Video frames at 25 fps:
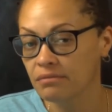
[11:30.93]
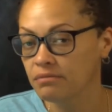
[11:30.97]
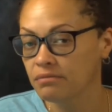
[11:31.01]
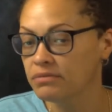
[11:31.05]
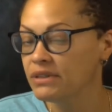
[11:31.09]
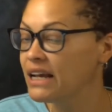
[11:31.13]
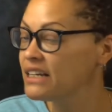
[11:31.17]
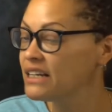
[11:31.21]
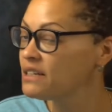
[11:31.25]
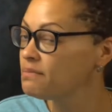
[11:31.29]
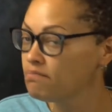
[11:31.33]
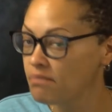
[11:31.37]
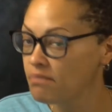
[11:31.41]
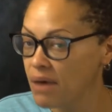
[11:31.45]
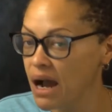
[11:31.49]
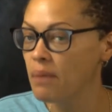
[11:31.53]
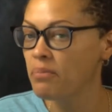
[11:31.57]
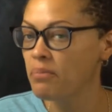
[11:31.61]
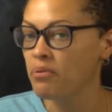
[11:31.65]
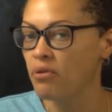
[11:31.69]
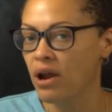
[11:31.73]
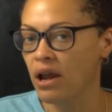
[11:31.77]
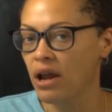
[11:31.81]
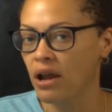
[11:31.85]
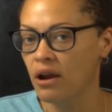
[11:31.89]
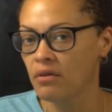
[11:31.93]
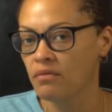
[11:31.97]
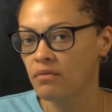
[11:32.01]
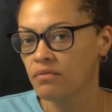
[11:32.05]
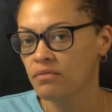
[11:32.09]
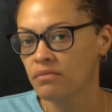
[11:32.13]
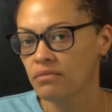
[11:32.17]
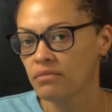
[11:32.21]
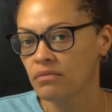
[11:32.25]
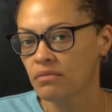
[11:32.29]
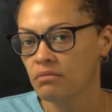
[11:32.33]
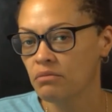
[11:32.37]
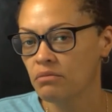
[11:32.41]
That's my prayer,
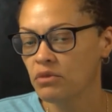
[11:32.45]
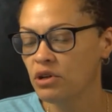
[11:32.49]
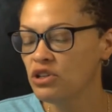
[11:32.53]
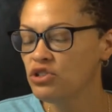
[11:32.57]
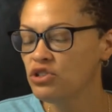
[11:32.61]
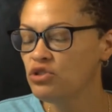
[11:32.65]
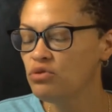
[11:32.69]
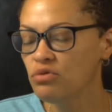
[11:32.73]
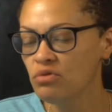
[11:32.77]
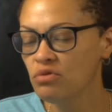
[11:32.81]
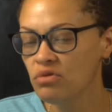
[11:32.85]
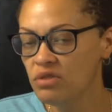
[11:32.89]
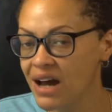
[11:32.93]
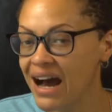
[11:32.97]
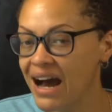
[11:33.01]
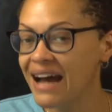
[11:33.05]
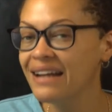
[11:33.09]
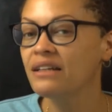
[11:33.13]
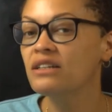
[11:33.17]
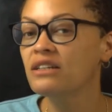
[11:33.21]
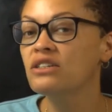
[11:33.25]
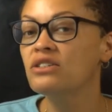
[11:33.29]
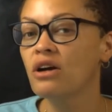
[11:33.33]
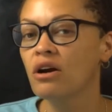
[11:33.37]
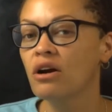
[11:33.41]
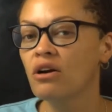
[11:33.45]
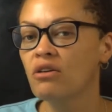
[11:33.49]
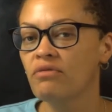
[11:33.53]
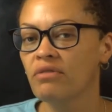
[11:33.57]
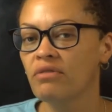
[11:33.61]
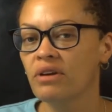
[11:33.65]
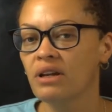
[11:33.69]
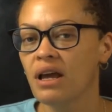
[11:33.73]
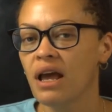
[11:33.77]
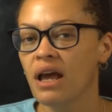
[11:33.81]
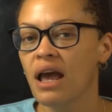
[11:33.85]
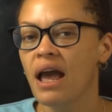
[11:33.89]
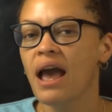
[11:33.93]
because you do not deserve
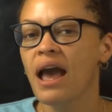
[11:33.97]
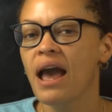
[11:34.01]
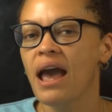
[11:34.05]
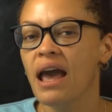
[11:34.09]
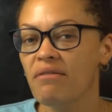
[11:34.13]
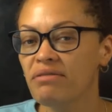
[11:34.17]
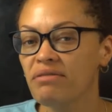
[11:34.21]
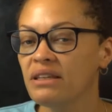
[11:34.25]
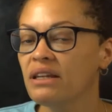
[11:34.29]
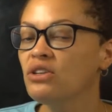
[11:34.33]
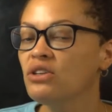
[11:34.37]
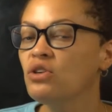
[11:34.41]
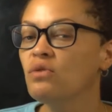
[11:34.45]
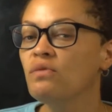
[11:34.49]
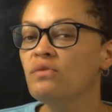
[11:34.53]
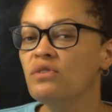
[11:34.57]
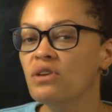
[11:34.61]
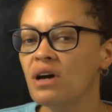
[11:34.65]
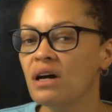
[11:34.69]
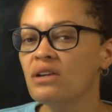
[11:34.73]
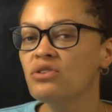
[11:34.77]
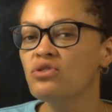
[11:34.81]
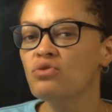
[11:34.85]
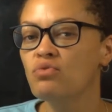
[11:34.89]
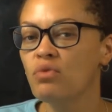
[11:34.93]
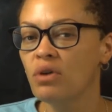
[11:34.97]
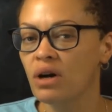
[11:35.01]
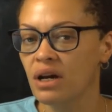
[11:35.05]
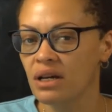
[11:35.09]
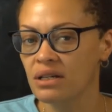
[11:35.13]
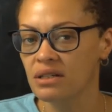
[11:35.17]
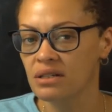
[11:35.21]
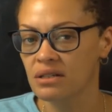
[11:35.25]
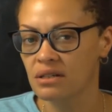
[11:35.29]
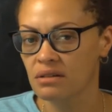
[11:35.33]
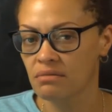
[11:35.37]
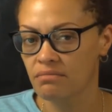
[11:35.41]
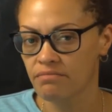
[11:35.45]
it. Everything that you've done to
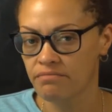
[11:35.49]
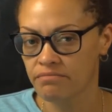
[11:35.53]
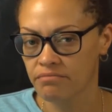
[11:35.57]
us.